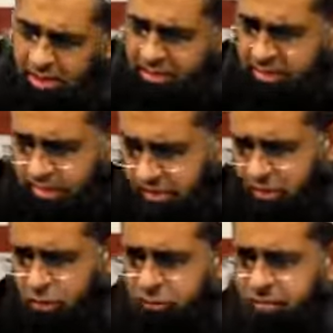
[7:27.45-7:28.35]
You see,
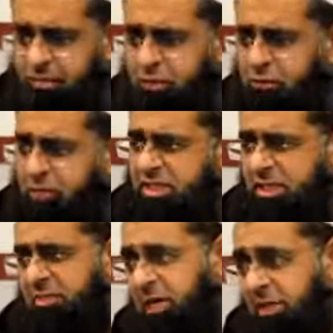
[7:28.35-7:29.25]
this could be both ways.
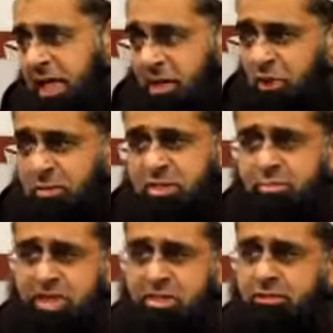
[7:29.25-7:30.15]
It may be our
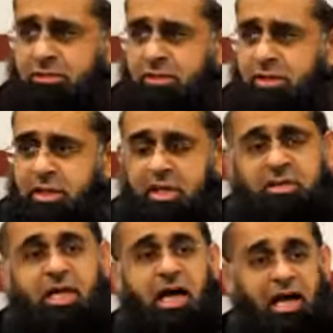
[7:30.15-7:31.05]
perspective,
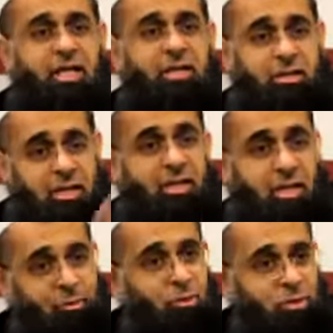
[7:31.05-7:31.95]
that I
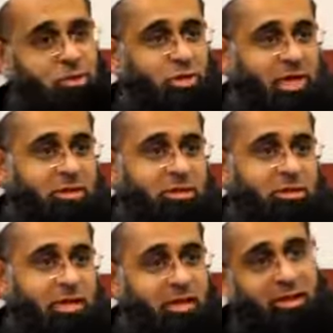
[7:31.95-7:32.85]
think I'm always
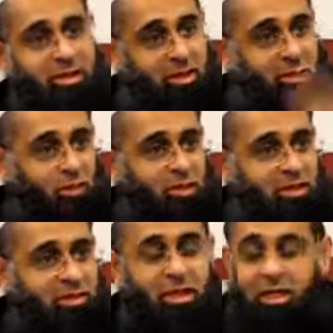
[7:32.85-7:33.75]
right and they are
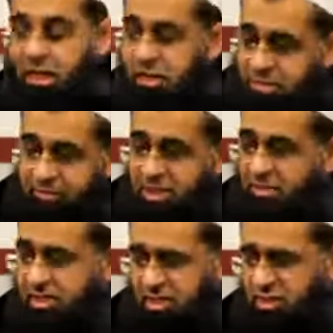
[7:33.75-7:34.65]
always.
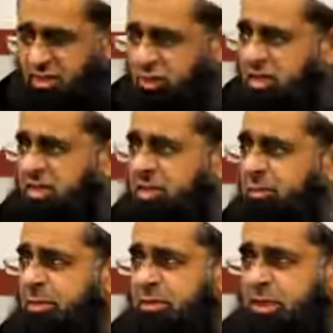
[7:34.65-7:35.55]
Sometimes, yes, you do get
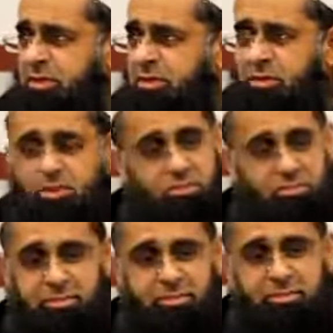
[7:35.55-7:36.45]
stubborn parents who
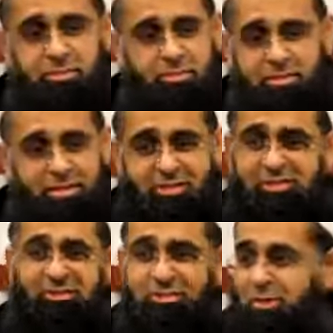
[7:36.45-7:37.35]

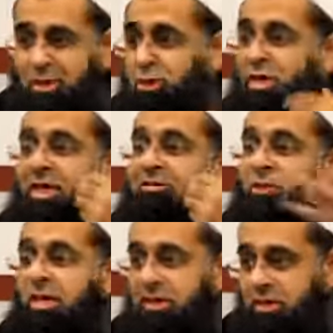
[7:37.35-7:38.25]
you can never
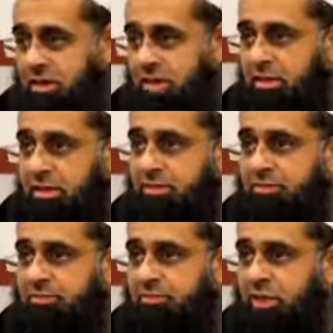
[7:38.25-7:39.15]
do anything right,
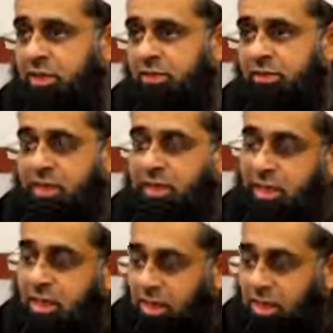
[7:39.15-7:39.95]
right?